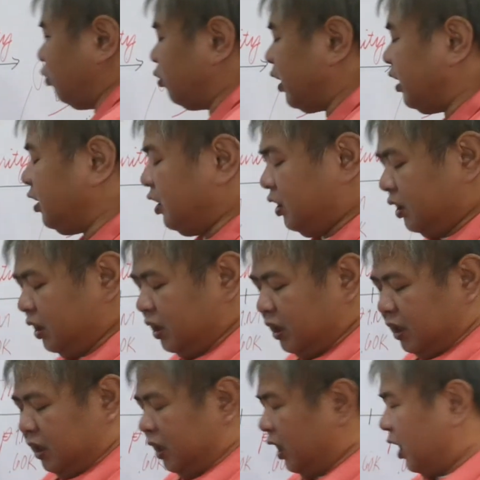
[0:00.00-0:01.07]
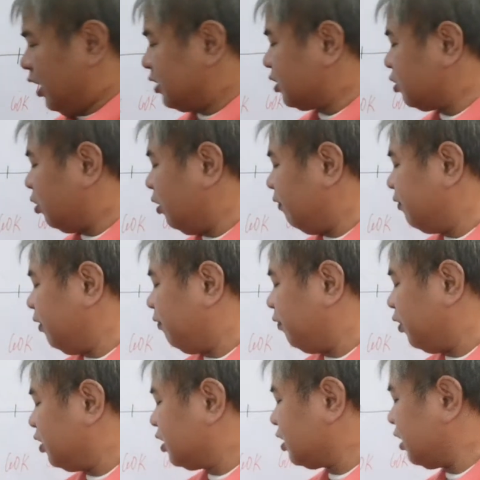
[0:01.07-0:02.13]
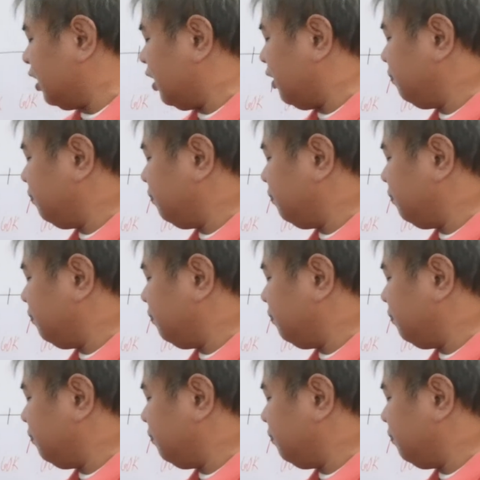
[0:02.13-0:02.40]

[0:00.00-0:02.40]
already solved the first